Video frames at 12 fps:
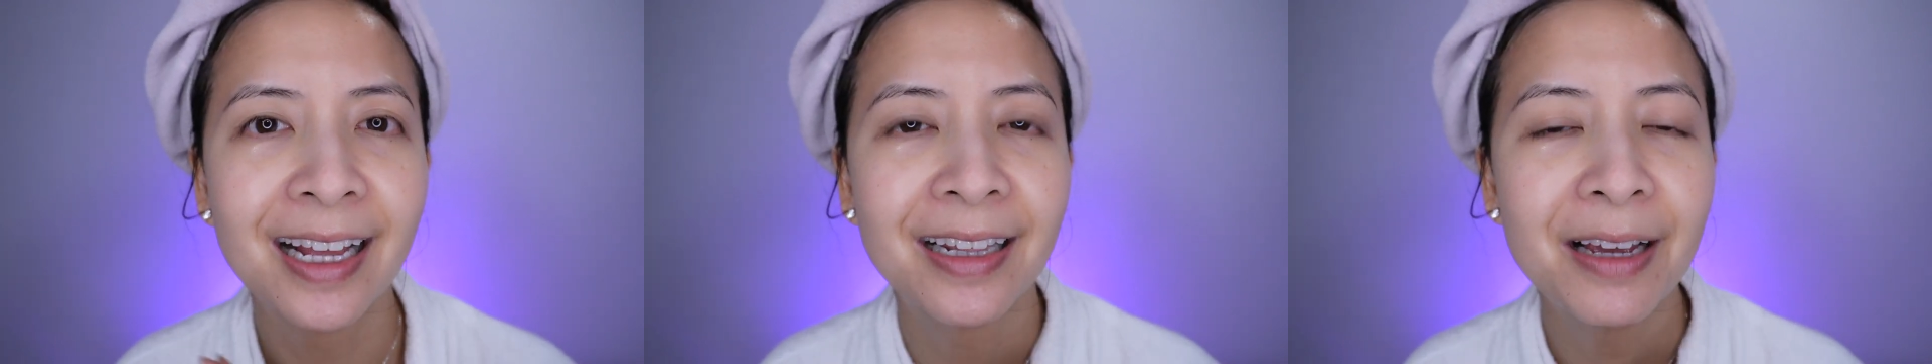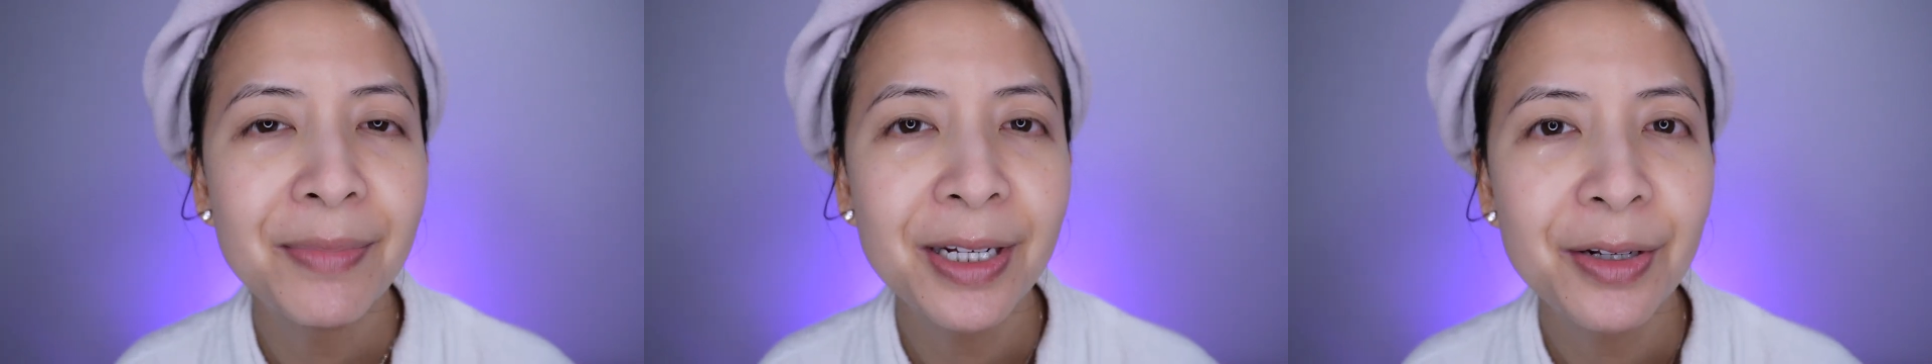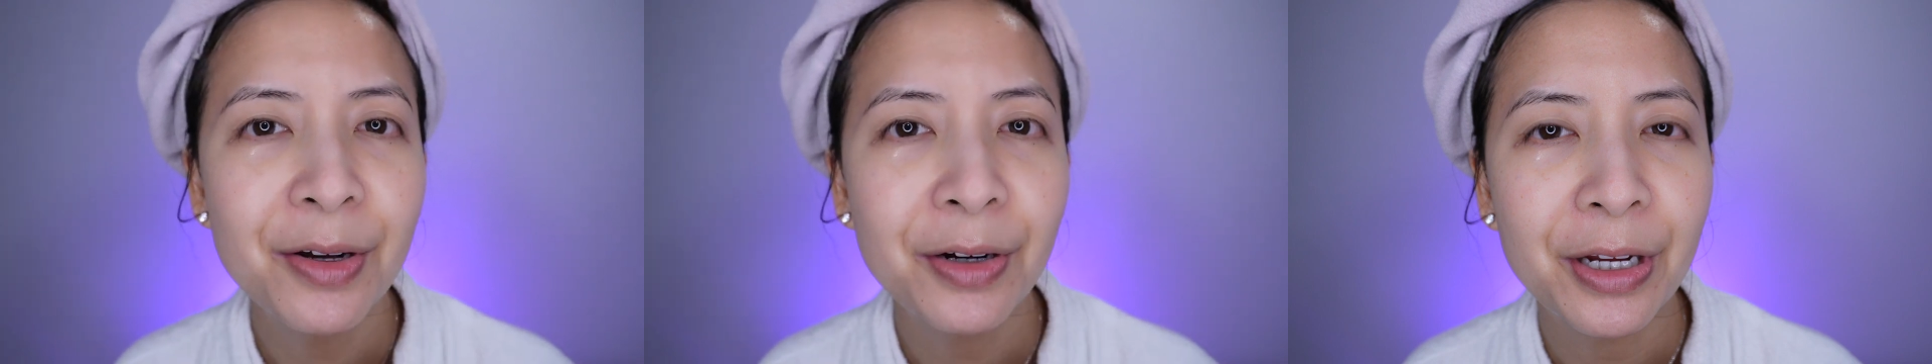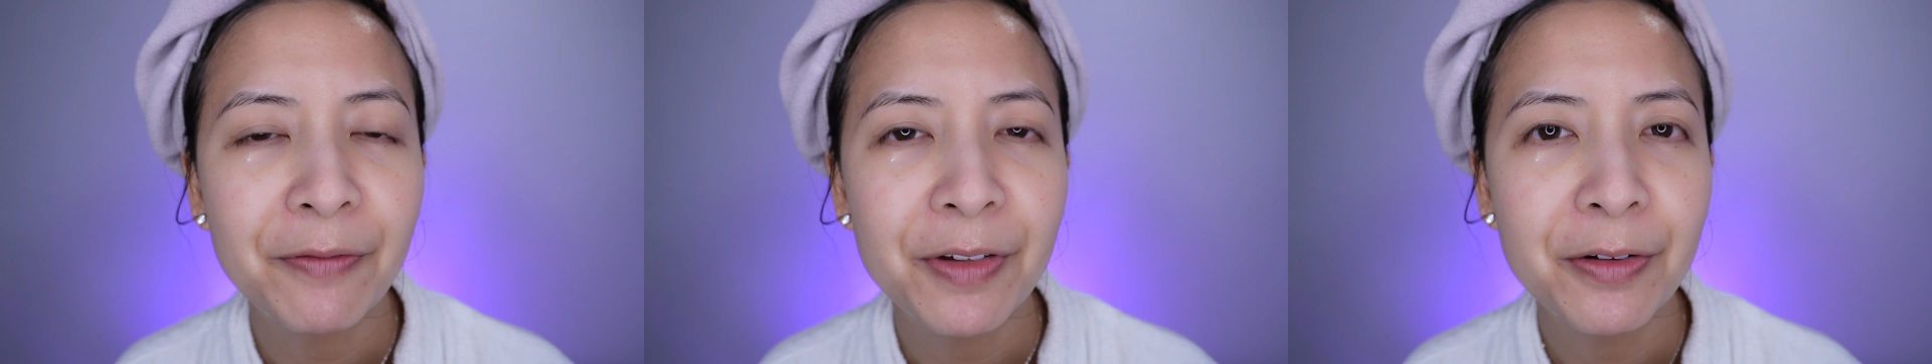Let me know
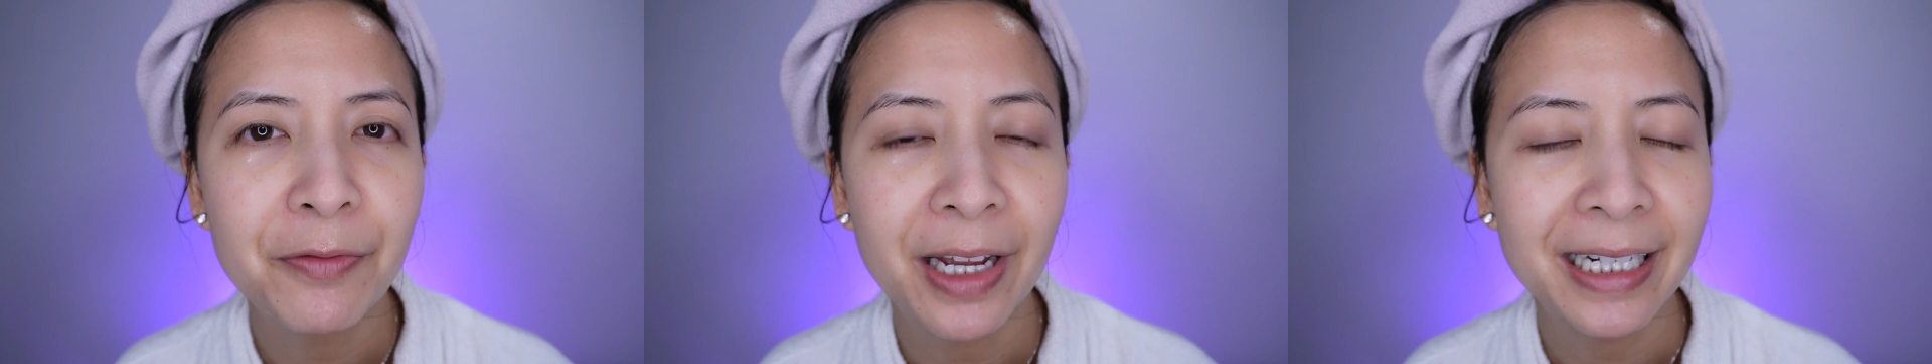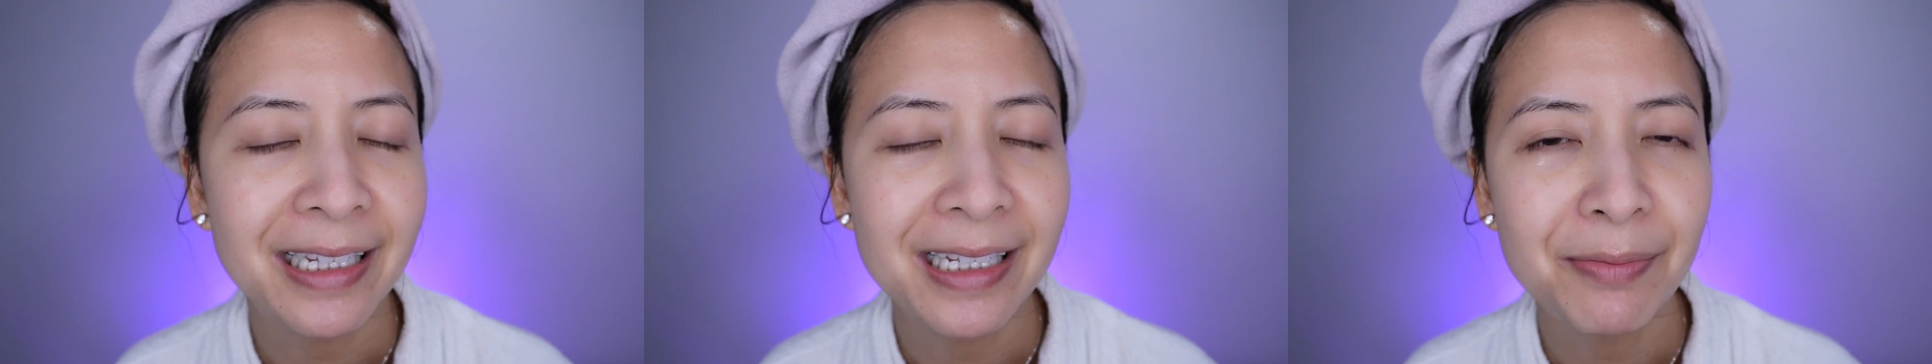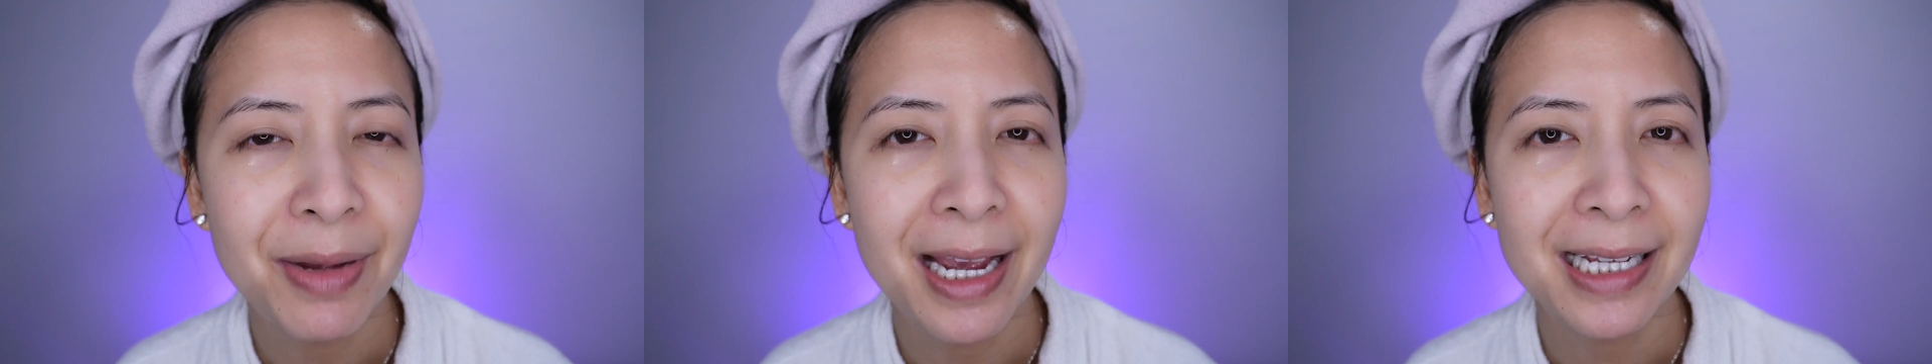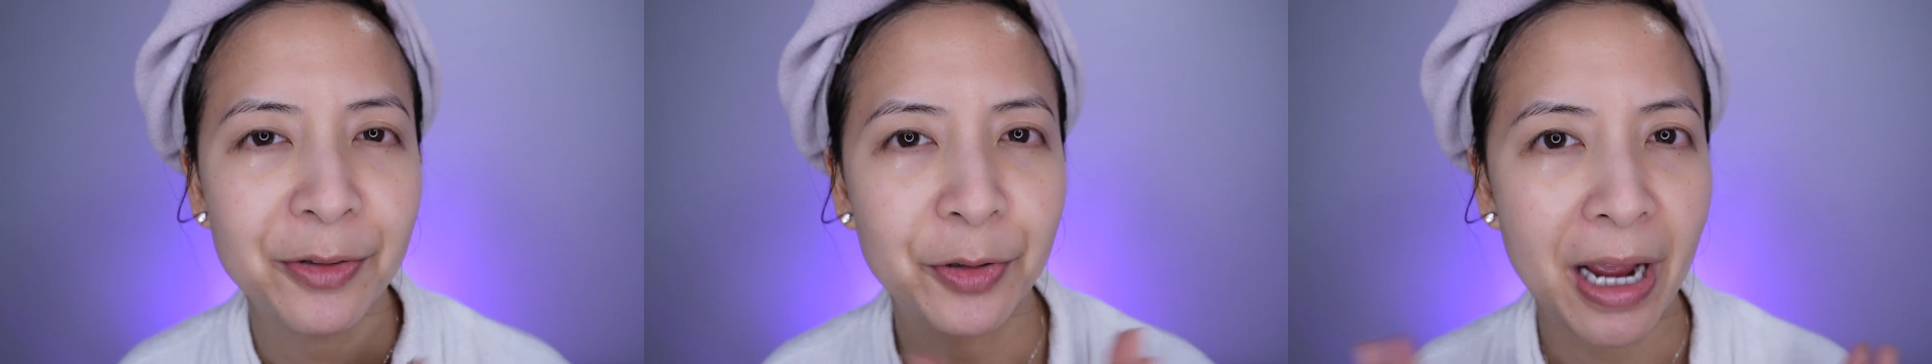if you like this
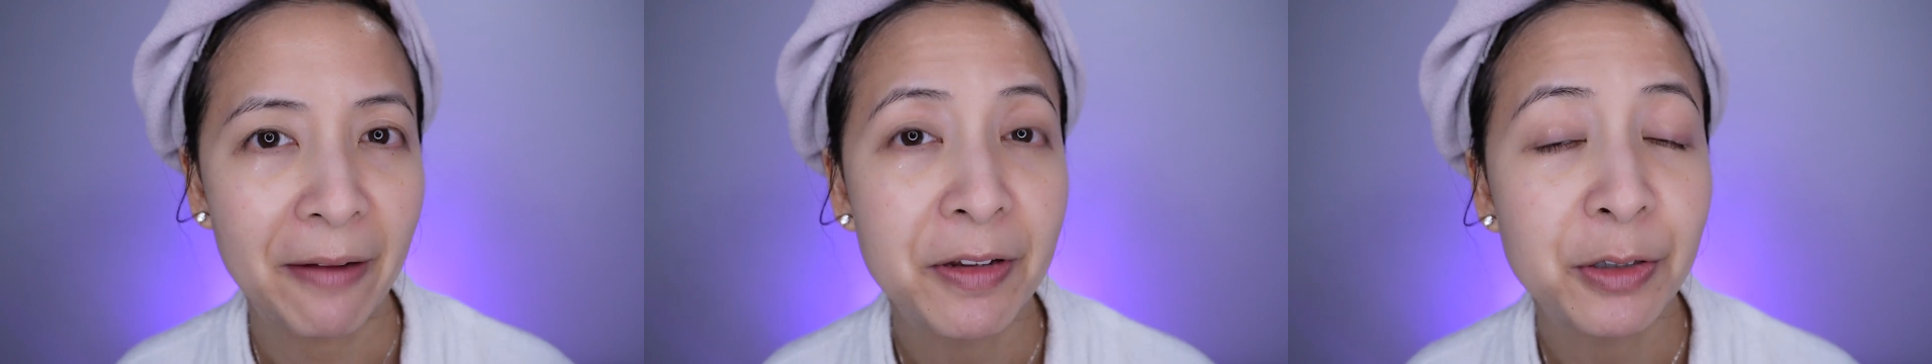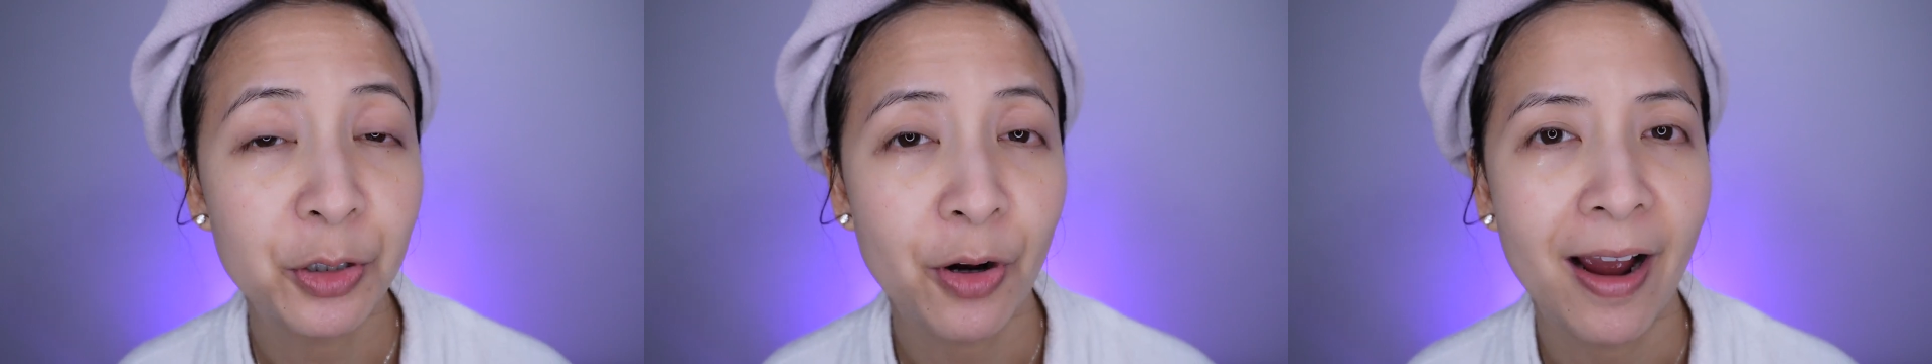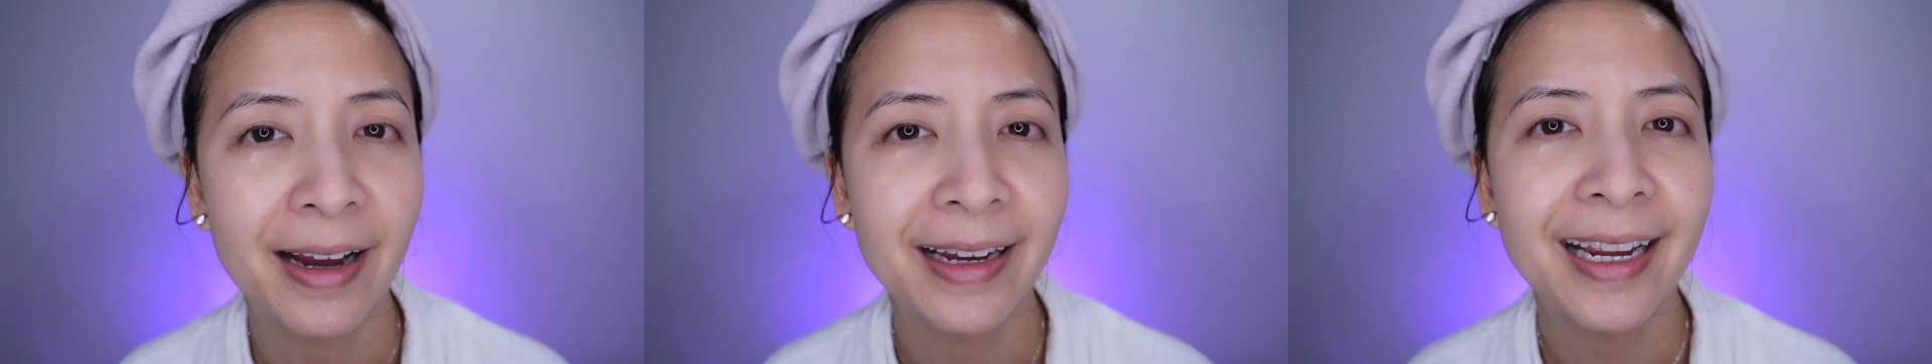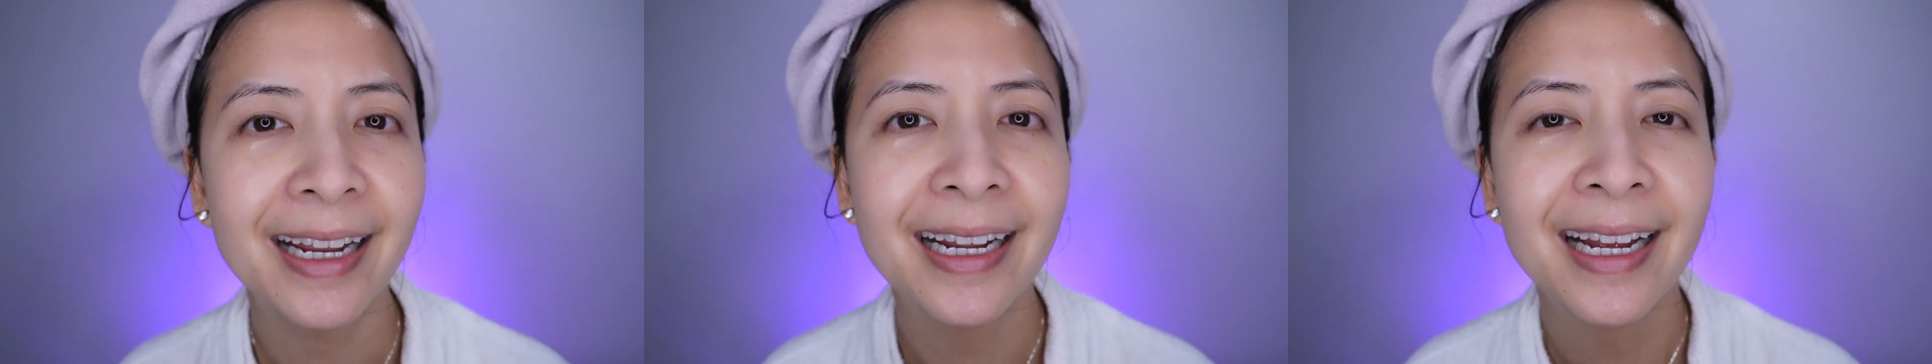mask or have you tried
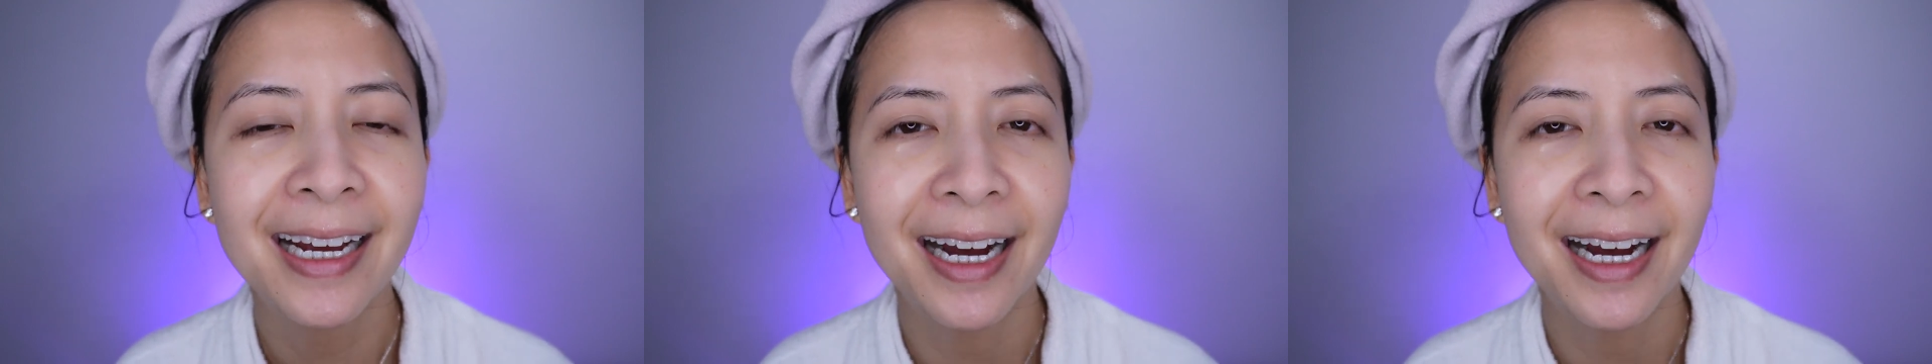it.